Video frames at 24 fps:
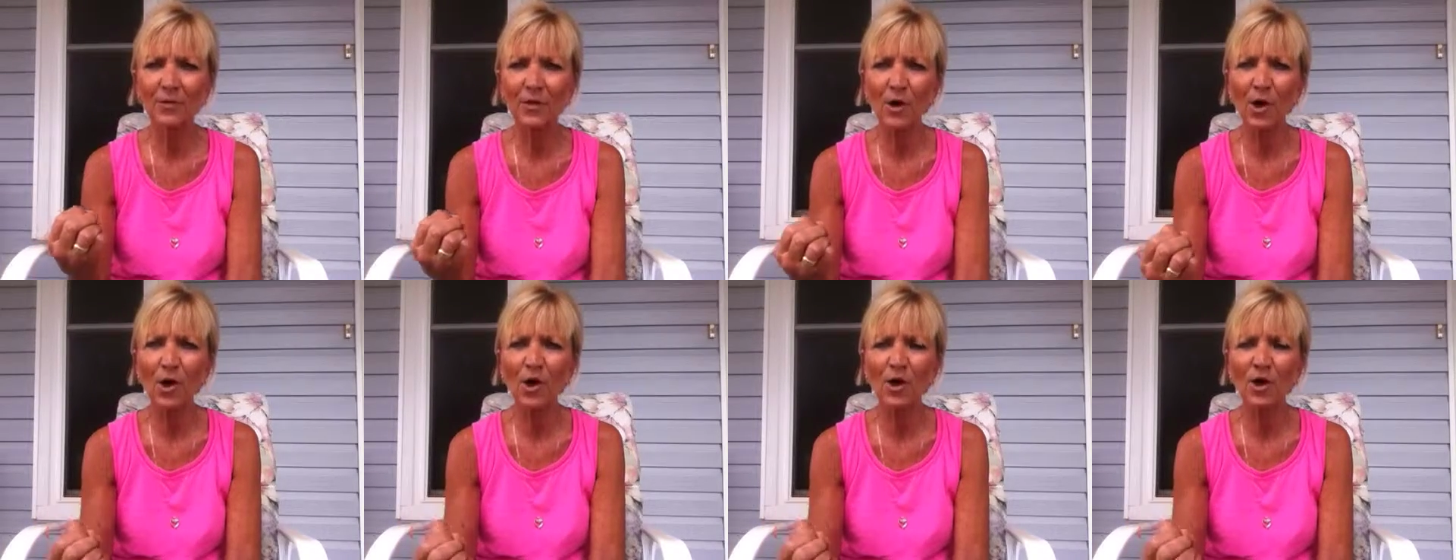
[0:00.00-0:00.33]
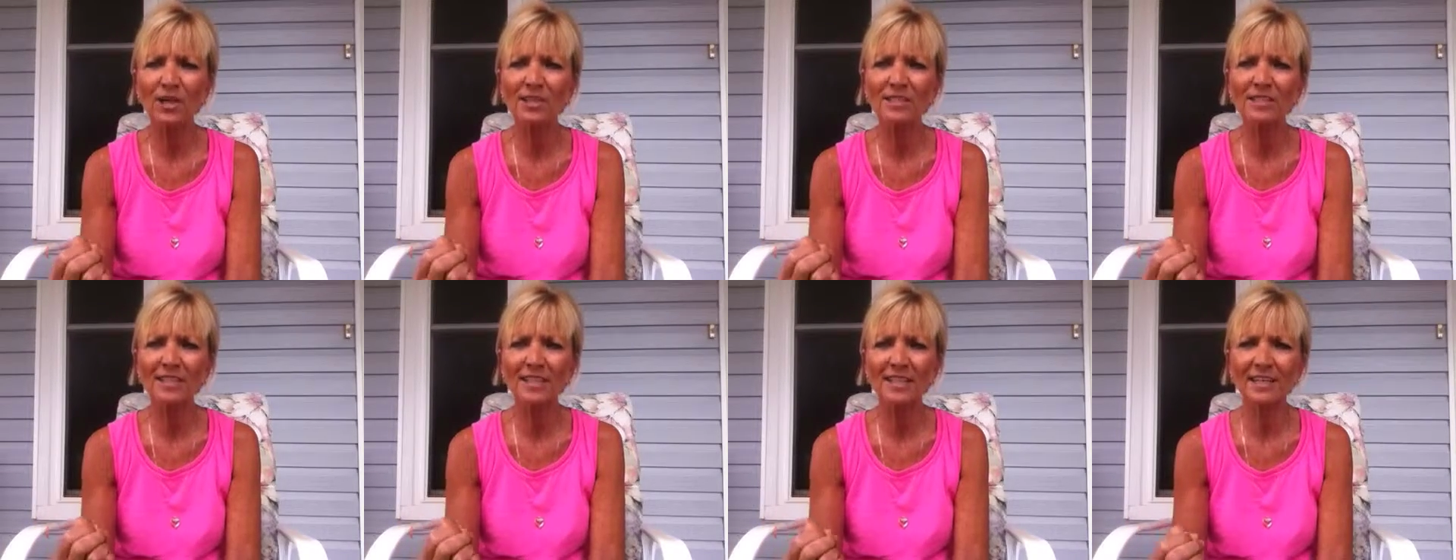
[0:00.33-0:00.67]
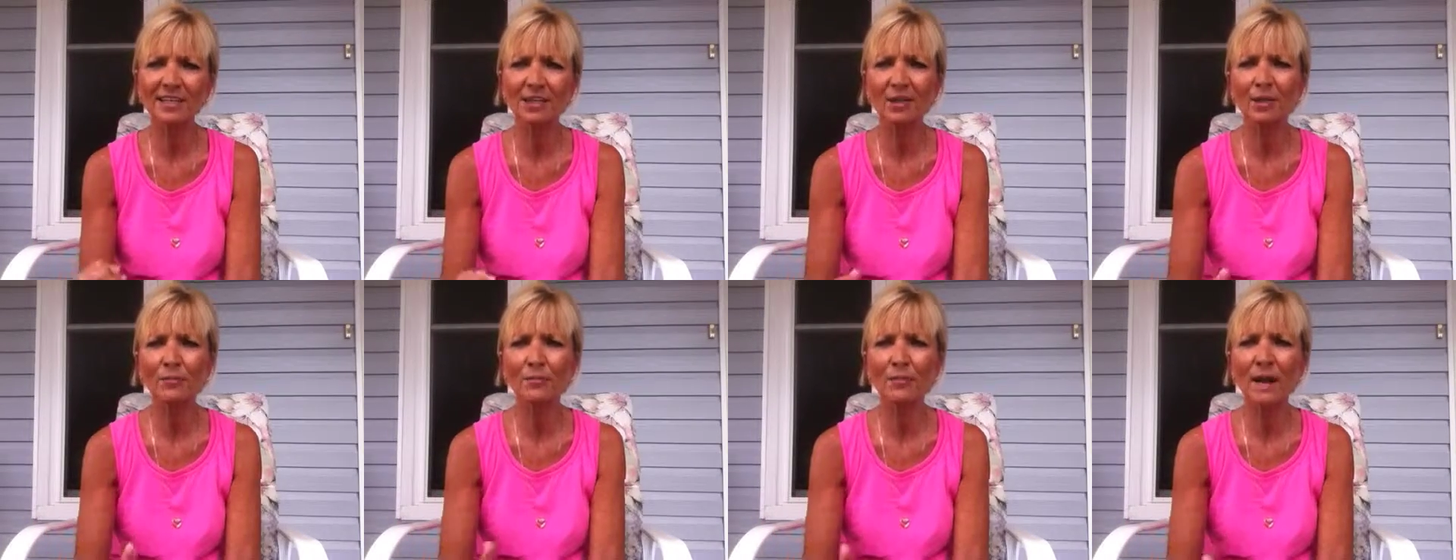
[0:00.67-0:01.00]
thought
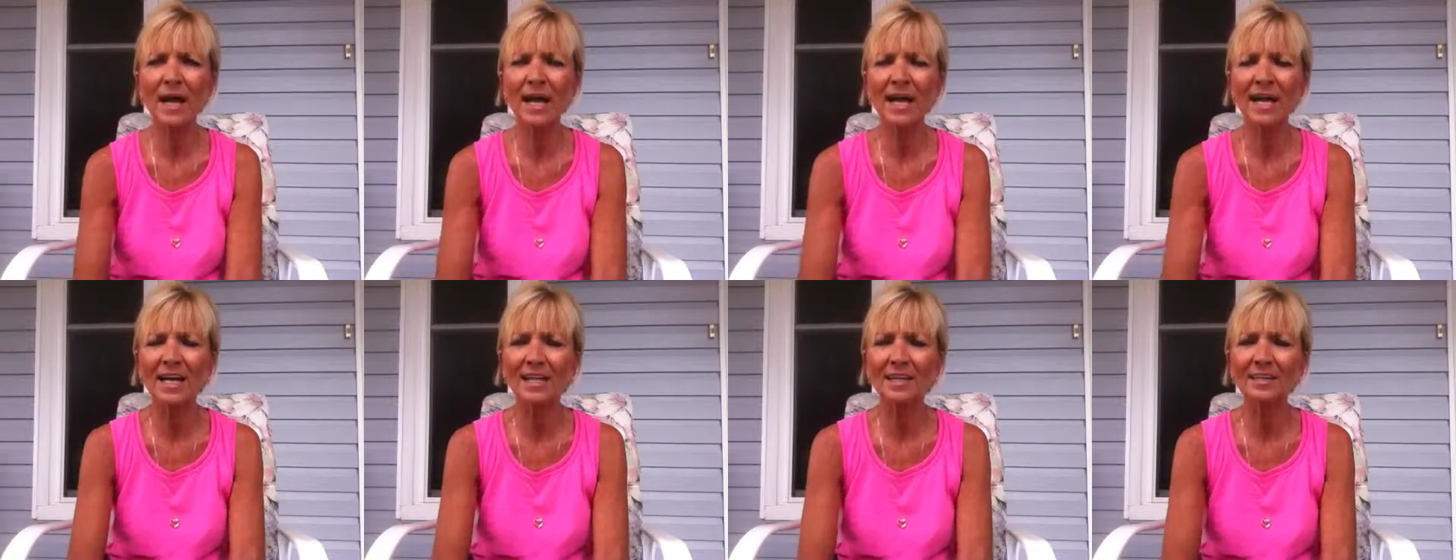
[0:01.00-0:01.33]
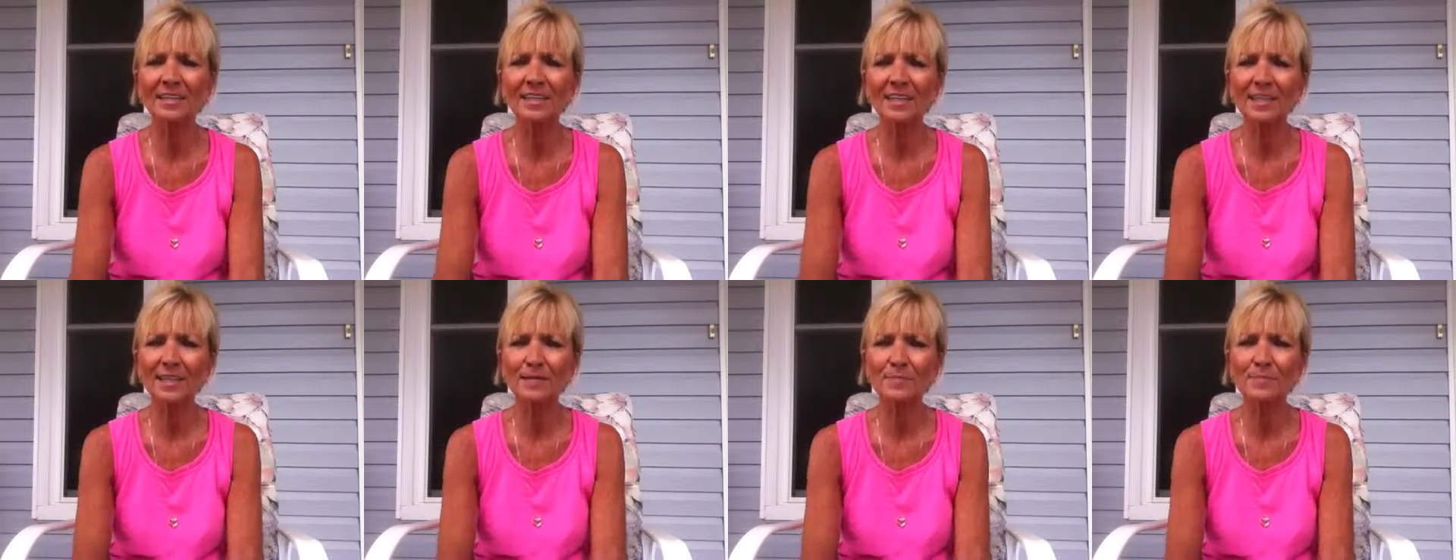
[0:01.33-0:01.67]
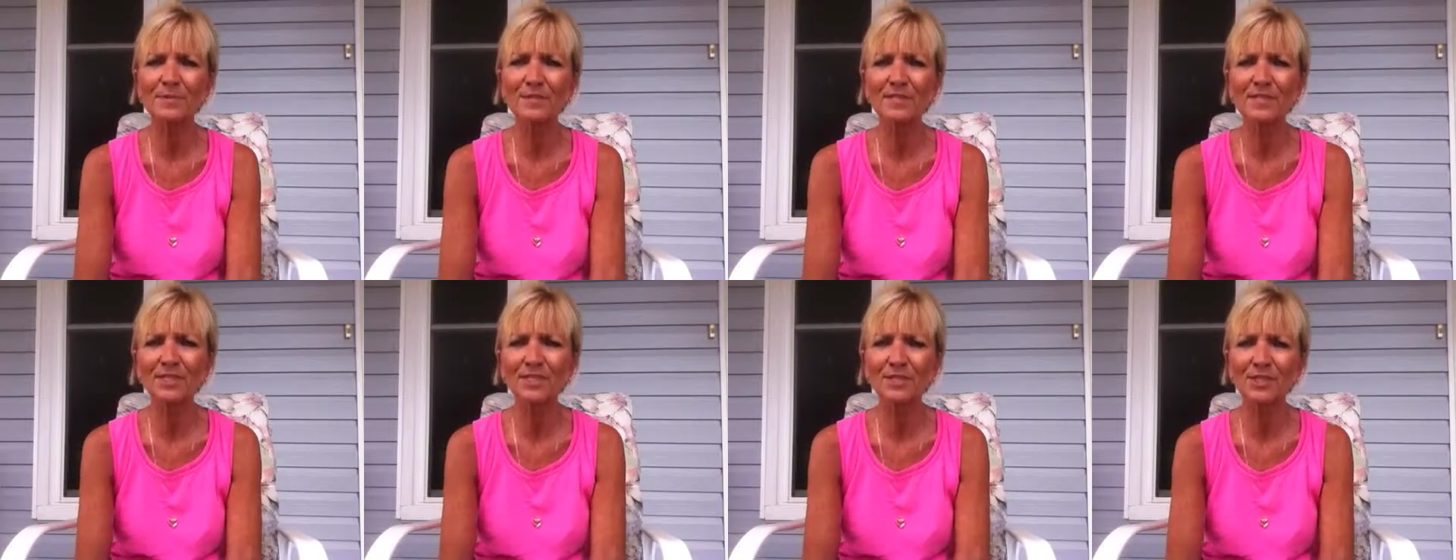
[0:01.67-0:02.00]
in our mind
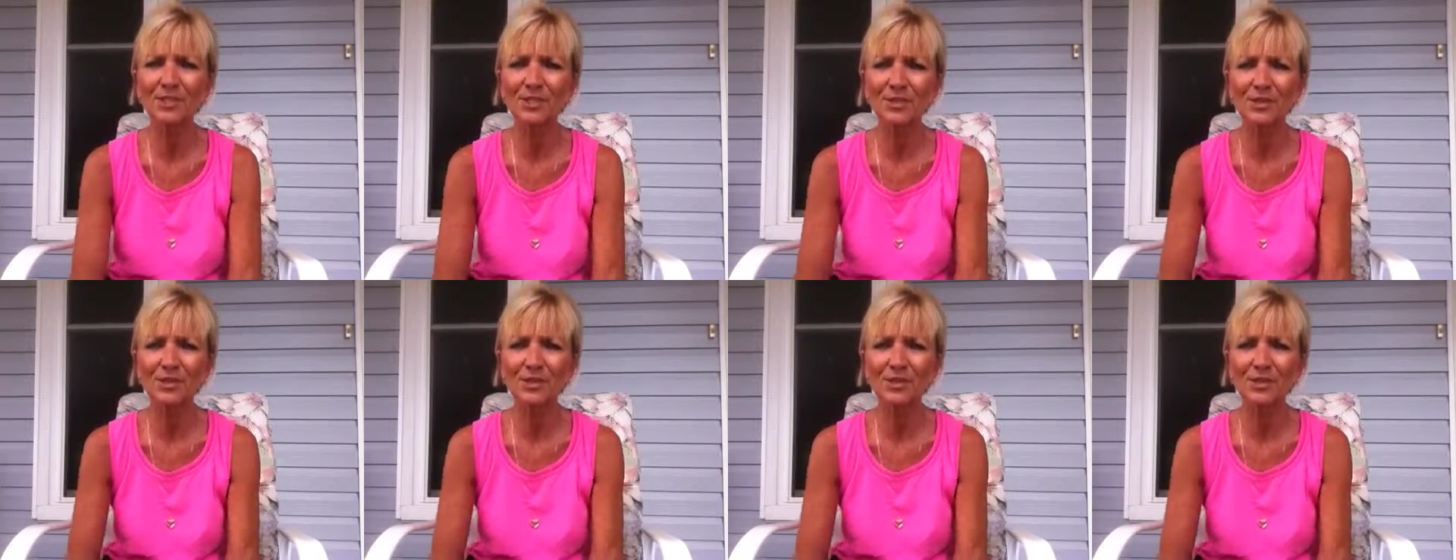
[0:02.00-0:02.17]
helps us